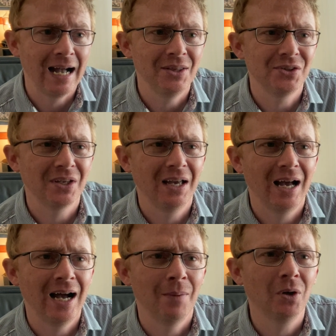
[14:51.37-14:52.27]
And
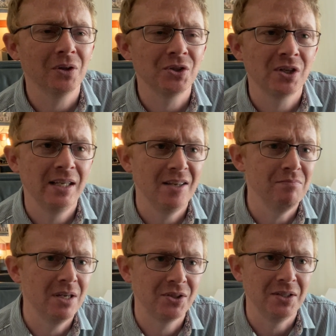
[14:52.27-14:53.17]
I'm not going to say
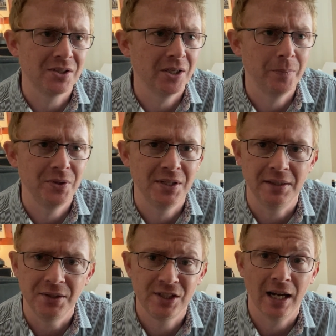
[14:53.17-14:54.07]
they've
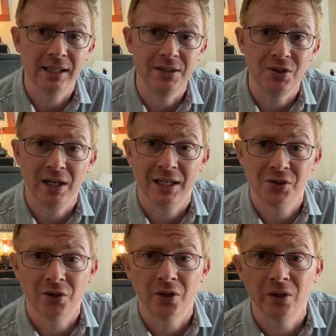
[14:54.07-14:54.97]
misinterpreted the challenge
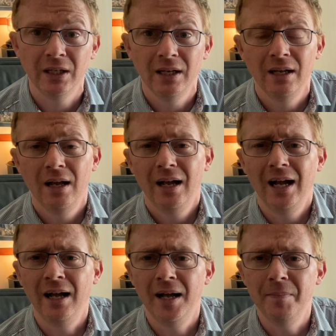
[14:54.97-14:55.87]
at all.
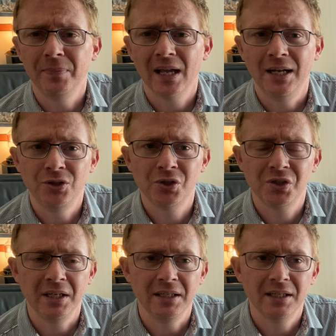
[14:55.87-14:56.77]
I
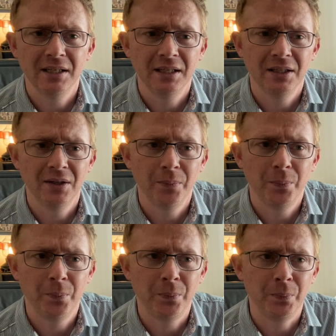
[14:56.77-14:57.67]
just think
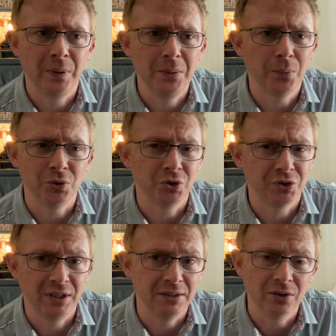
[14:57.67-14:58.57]
people
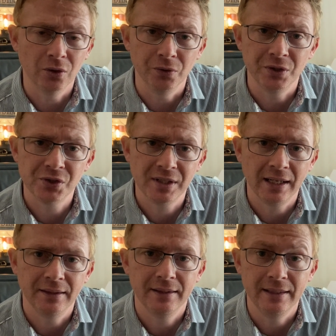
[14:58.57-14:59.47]
just didn't
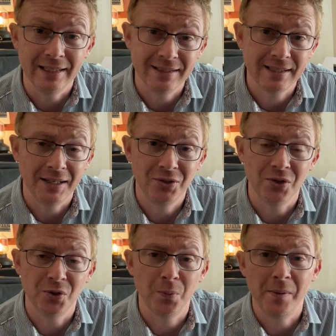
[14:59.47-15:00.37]
understand the
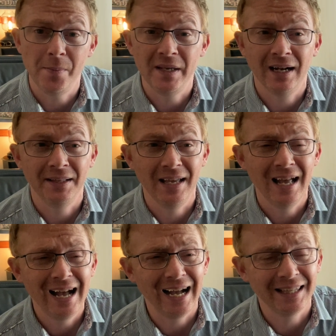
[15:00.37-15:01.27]
intentions maybe
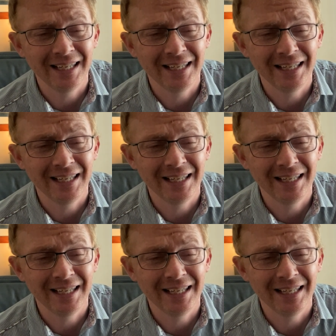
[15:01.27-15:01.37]
behind it.